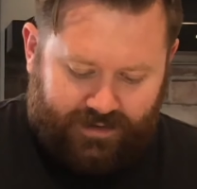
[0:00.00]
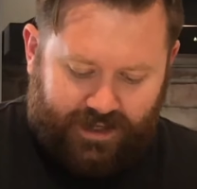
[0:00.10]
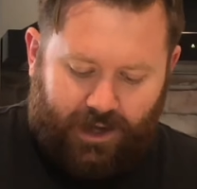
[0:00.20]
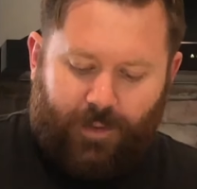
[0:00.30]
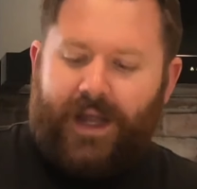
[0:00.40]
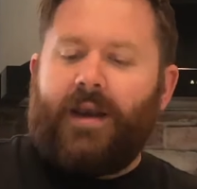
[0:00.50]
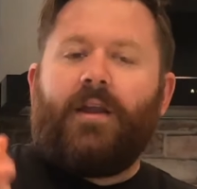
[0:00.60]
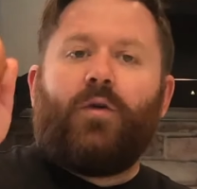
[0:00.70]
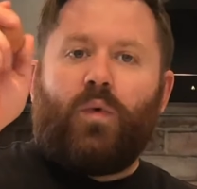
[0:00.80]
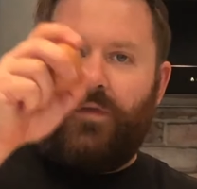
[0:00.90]
to go in
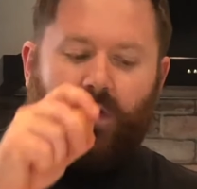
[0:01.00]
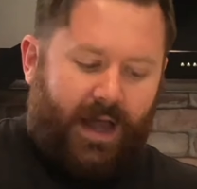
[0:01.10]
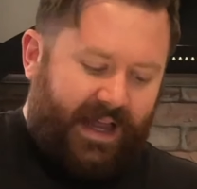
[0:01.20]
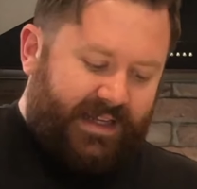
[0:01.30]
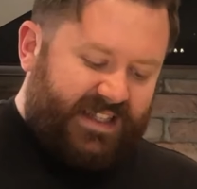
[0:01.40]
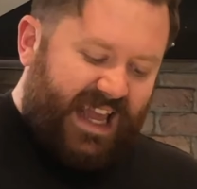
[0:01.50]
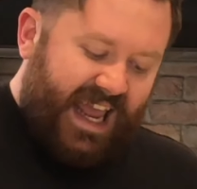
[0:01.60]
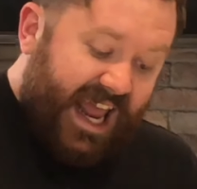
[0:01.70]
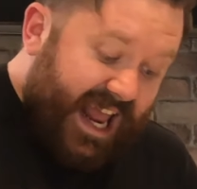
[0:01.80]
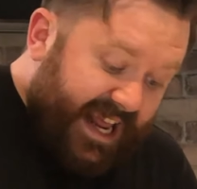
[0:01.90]
with your eggs
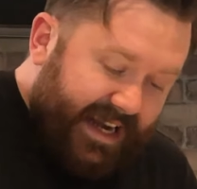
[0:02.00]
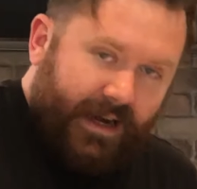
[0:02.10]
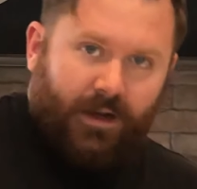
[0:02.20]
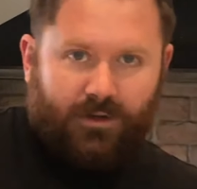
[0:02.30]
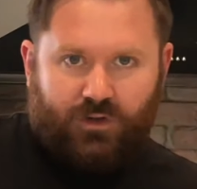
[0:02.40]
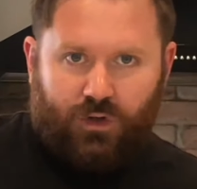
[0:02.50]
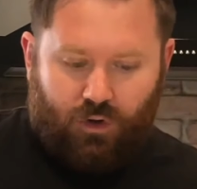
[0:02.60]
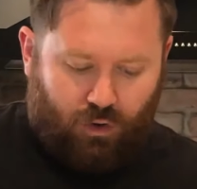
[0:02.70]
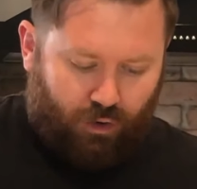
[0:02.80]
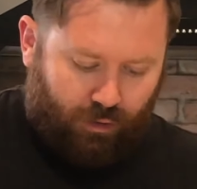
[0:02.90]
into
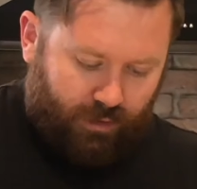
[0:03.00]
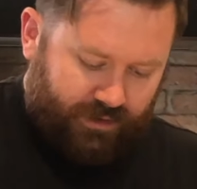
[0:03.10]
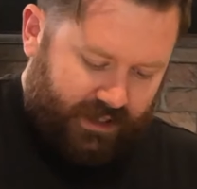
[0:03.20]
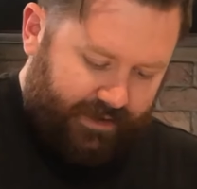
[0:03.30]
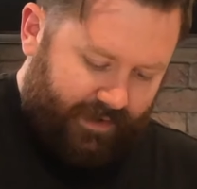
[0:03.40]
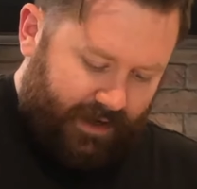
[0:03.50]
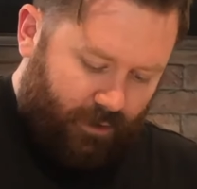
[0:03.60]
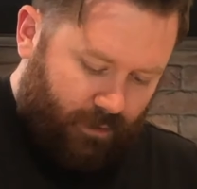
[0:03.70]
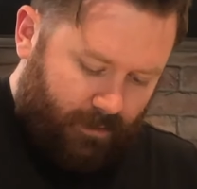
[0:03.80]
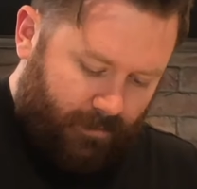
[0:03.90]
oil. So give a little